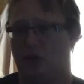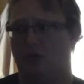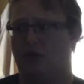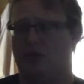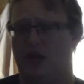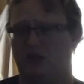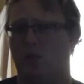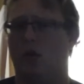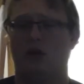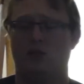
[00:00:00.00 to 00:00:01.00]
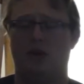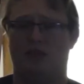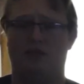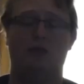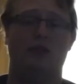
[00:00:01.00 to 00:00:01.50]
of the ship in 2001. It's
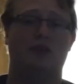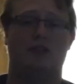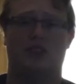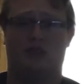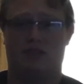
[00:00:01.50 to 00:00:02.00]
been a few years